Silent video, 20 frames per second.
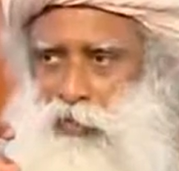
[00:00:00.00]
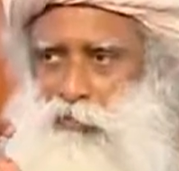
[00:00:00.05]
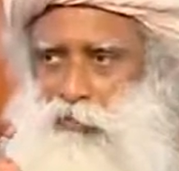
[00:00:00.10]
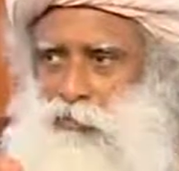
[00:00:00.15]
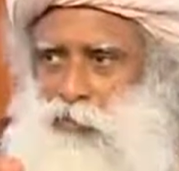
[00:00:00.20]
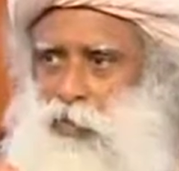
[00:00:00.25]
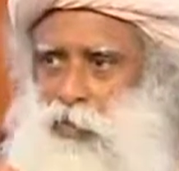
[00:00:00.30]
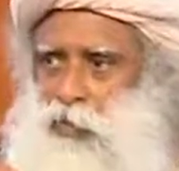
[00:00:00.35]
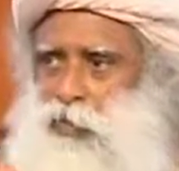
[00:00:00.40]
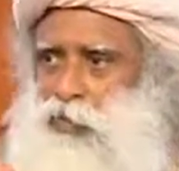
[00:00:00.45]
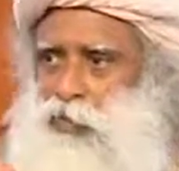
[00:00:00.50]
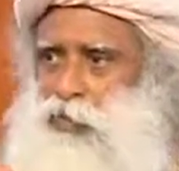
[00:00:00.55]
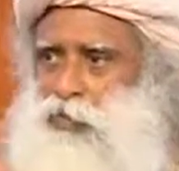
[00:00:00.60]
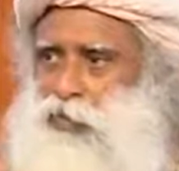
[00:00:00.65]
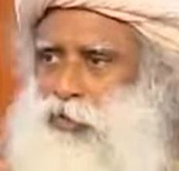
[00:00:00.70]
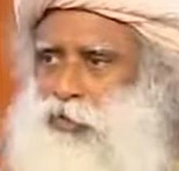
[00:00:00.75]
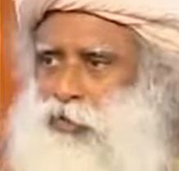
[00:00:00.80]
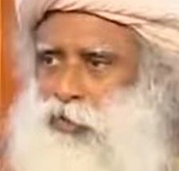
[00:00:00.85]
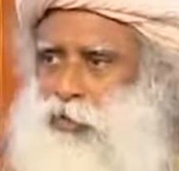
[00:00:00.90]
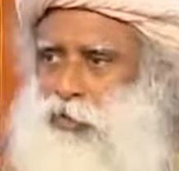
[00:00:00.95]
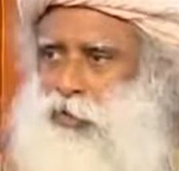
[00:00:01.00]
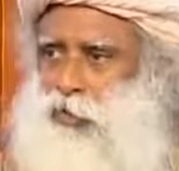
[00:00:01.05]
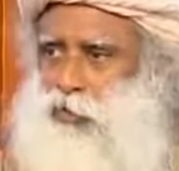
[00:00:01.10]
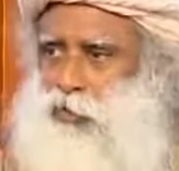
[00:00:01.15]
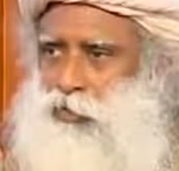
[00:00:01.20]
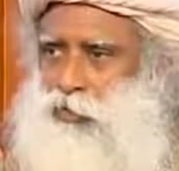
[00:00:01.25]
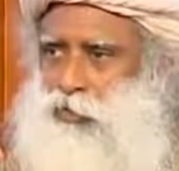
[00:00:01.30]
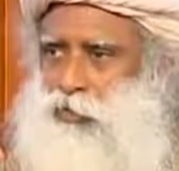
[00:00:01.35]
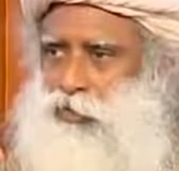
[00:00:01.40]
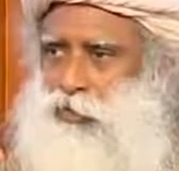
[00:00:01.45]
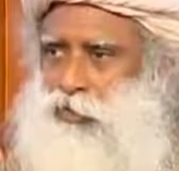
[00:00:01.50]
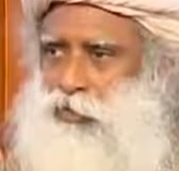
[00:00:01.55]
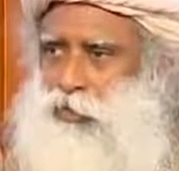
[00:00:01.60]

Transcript: If you want to use it, you can use it,